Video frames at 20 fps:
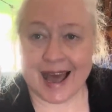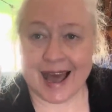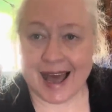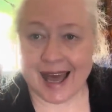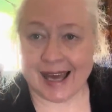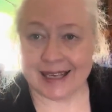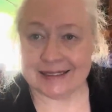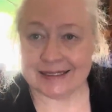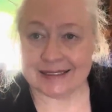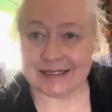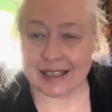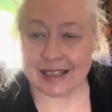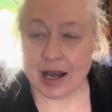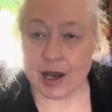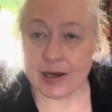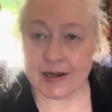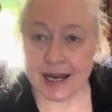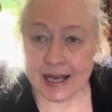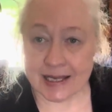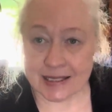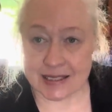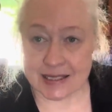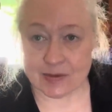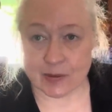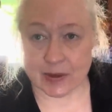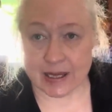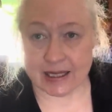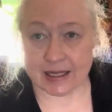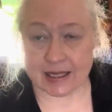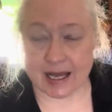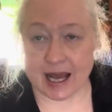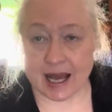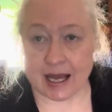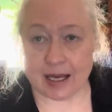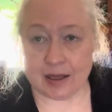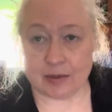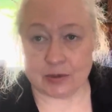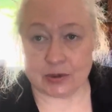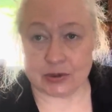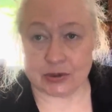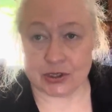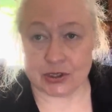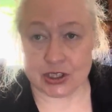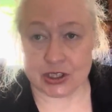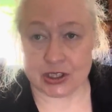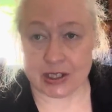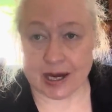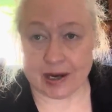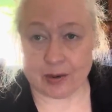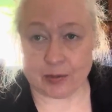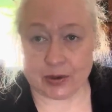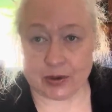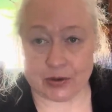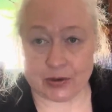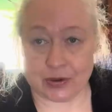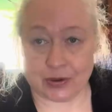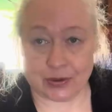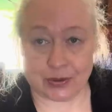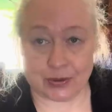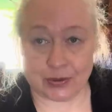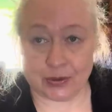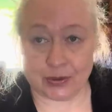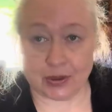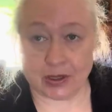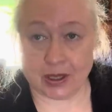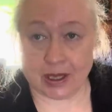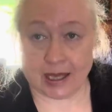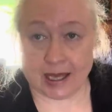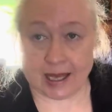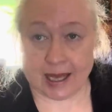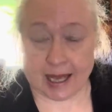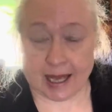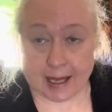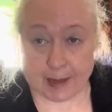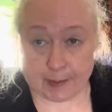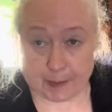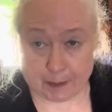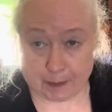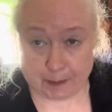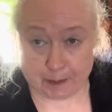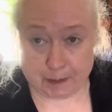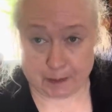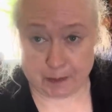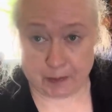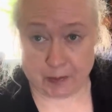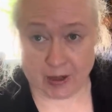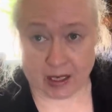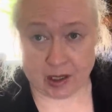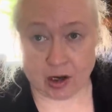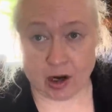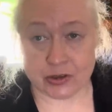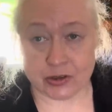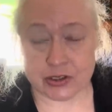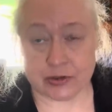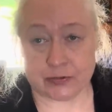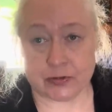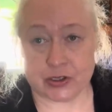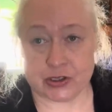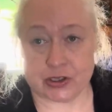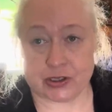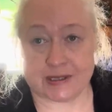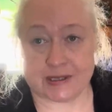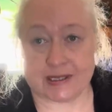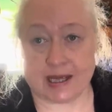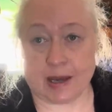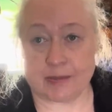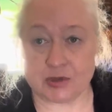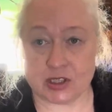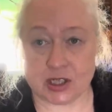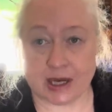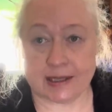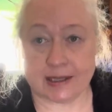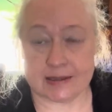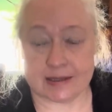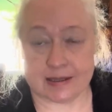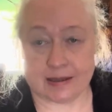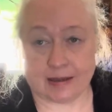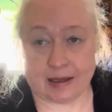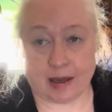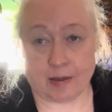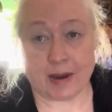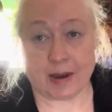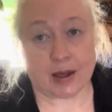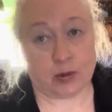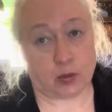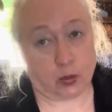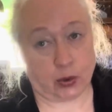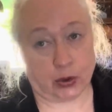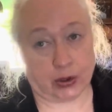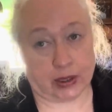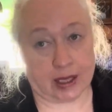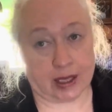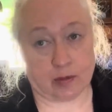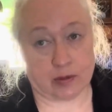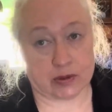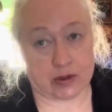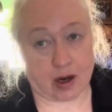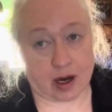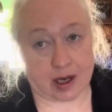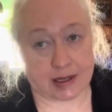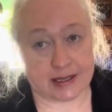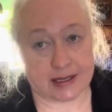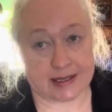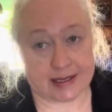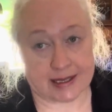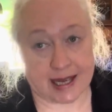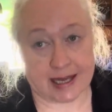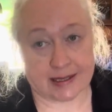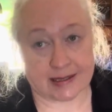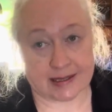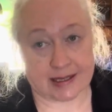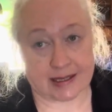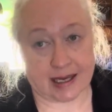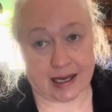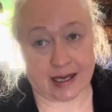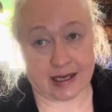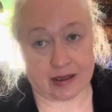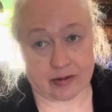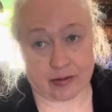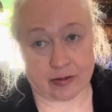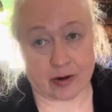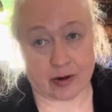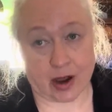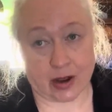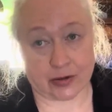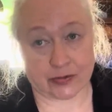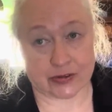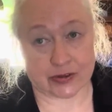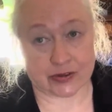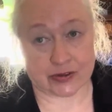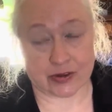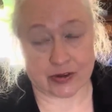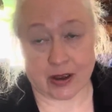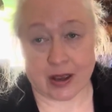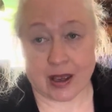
And uh, next week I will share with you a controversial subject about working with artisans here in France.